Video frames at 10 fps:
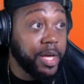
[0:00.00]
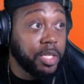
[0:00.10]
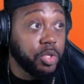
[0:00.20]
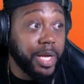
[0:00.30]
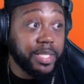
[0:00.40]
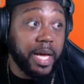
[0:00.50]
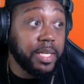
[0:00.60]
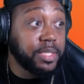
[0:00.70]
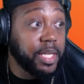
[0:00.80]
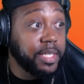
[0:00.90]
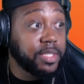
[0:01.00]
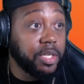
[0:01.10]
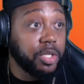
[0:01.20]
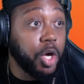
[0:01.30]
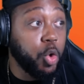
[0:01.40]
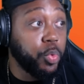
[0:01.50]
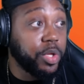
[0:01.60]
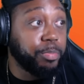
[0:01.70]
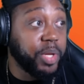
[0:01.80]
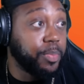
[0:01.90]
So that's how these things gonna go
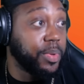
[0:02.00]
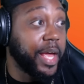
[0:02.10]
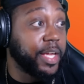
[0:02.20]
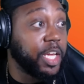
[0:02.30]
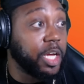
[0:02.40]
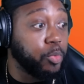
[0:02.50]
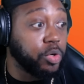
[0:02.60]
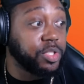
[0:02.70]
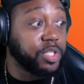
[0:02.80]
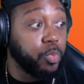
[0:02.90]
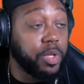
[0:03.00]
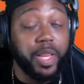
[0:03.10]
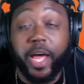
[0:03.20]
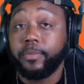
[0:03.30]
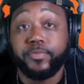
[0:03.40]
with people like him or someone like